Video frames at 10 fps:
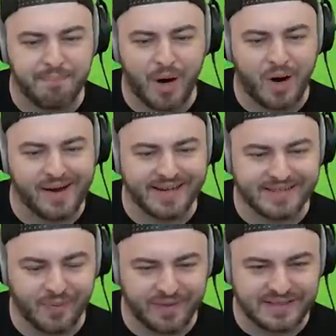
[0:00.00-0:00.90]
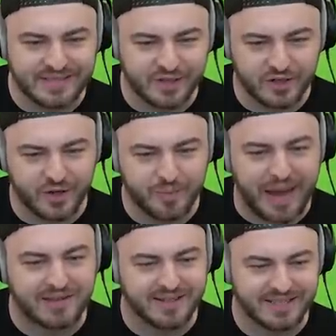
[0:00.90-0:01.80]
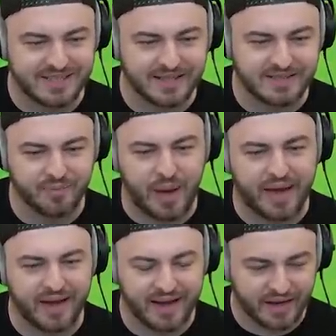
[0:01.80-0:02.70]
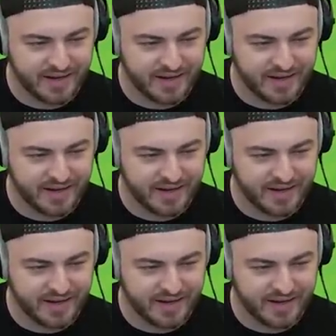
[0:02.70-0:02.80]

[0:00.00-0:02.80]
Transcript: right, boys, well this is your new bank, look at this custom hey. bank. I got